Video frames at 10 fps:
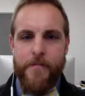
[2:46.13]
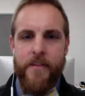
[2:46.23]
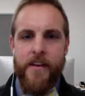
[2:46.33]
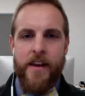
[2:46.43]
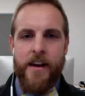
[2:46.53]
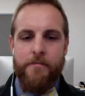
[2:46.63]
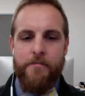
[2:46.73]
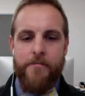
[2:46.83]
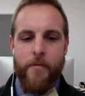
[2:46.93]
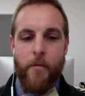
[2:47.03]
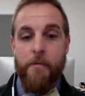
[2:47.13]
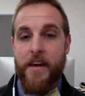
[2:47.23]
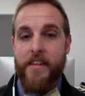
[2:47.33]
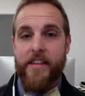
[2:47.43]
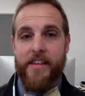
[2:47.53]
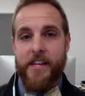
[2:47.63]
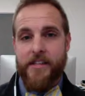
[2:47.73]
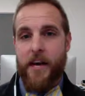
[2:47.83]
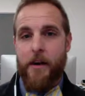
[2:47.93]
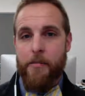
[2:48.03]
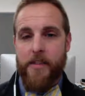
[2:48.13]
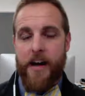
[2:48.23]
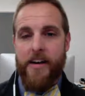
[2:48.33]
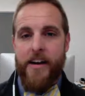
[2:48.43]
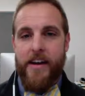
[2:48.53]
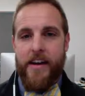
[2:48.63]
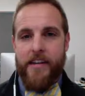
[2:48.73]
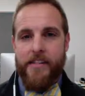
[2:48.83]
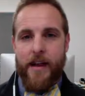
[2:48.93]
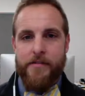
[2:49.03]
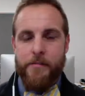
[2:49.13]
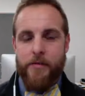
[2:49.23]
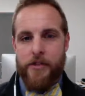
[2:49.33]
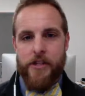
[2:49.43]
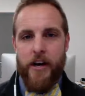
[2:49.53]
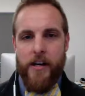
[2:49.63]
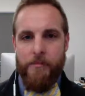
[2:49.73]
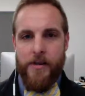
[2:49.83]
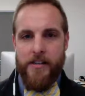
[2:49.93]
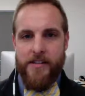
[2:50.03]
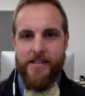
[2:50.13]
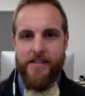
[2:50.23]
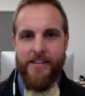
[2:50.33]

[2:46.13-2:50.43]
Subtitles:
One big thing that's actually helped with that is we have some sort of talking piece.